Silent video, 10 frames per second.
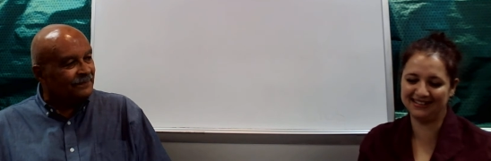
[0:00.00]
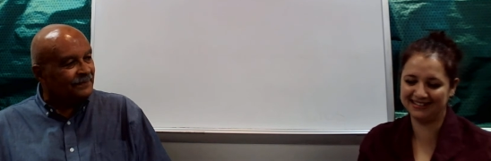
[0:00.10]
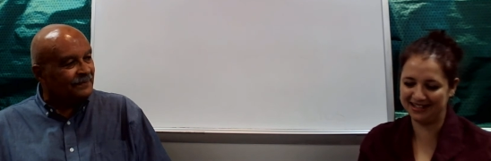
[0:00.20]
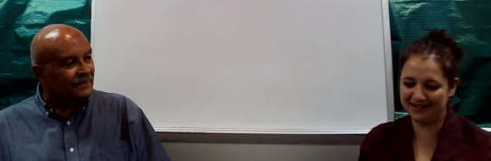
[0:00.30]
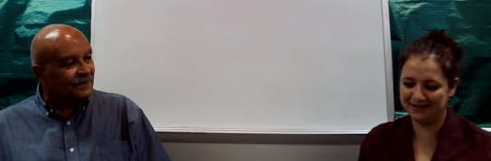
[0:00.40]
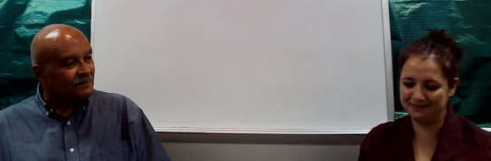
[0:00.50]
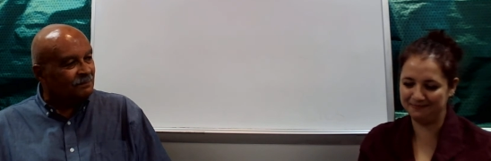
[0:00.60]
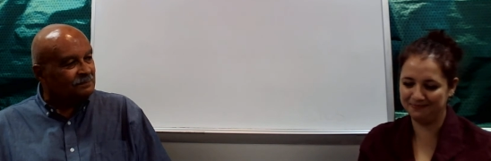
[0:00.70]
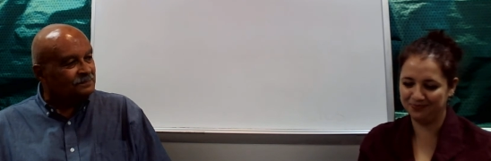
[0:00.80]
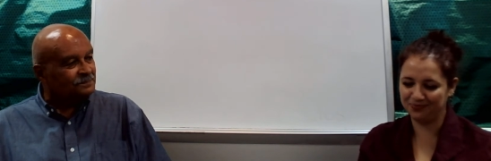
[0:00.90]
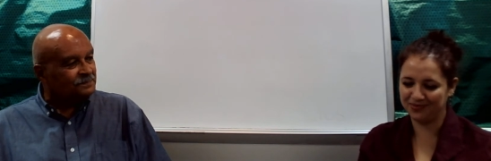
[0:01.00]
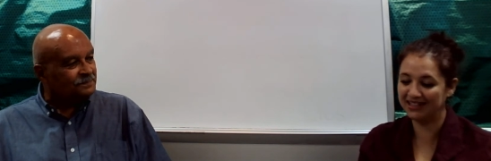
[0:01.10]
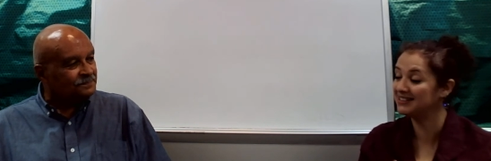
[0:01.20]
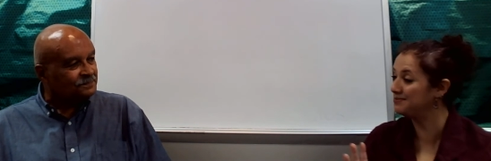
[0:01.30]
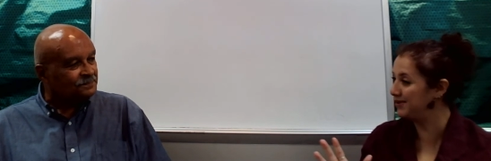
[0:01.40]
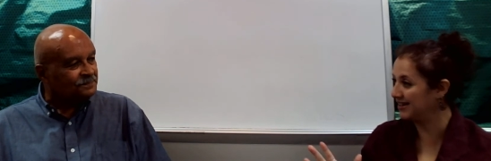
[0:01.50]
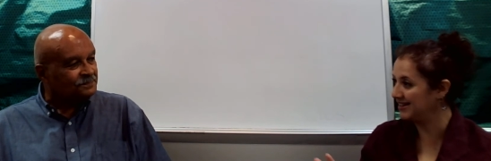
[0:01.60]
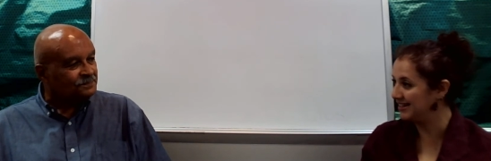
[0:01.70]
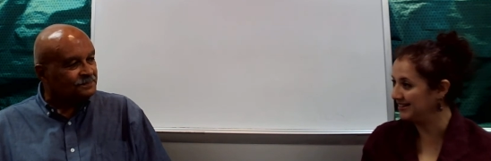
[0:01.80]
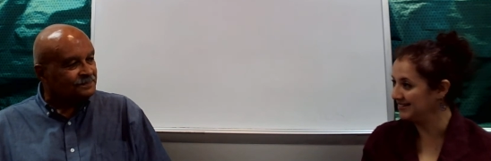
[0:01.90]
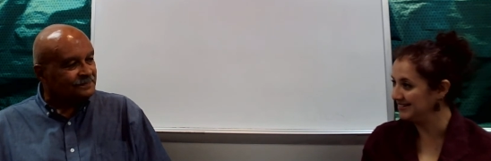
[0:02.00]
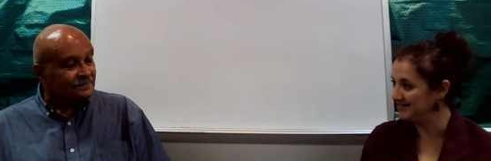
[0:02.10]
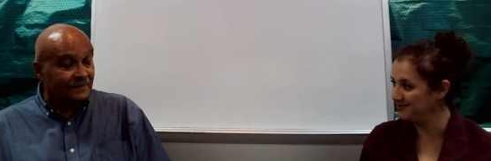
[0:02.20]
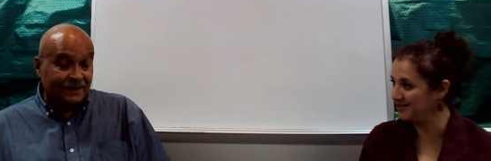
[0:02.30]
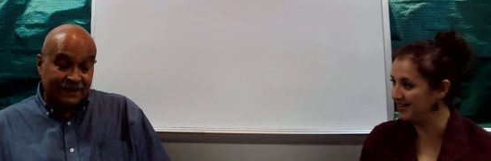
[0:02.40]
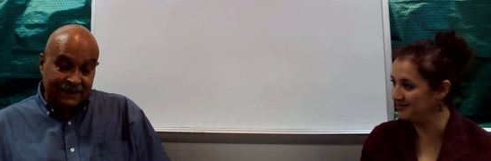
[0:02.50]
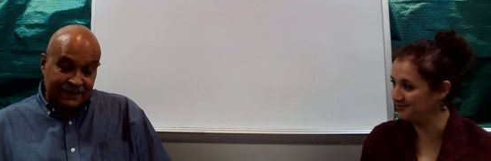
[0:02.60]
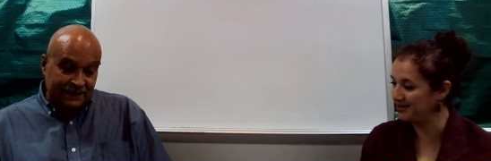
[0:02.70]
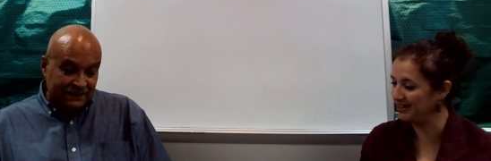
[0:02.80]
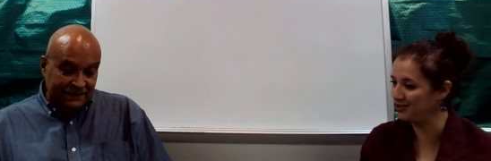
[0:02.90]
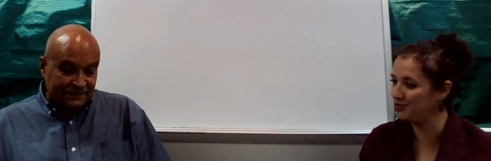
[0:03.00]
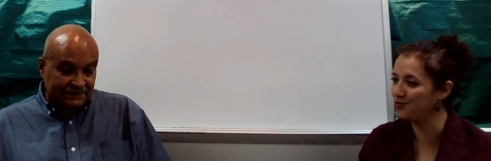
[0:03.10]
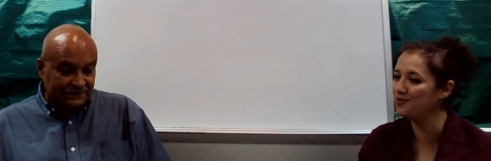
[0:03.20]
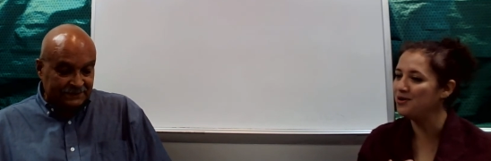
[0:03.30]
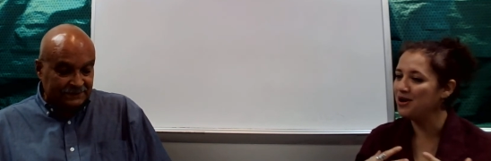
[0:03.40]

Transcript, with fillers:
Speaker 1: it's a it's a big thing when when you